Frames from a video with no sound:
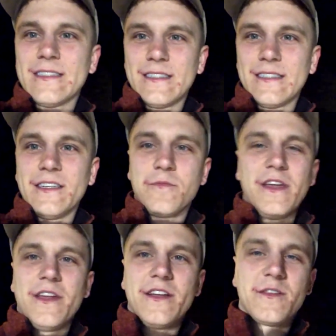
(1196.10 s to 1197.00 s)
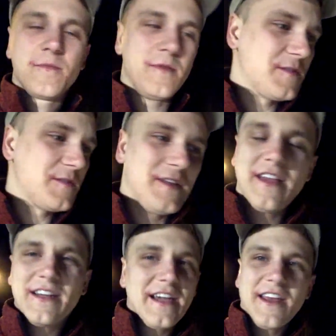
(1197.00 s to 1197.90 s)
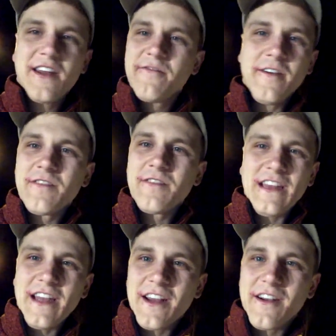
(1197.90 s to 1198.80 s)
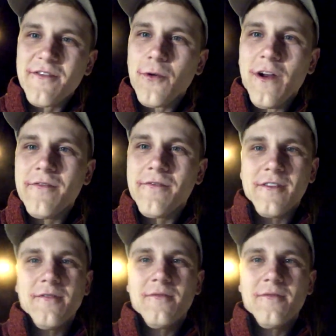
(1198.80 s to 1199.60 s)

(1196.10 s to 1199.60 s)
It's been like -15, -20 for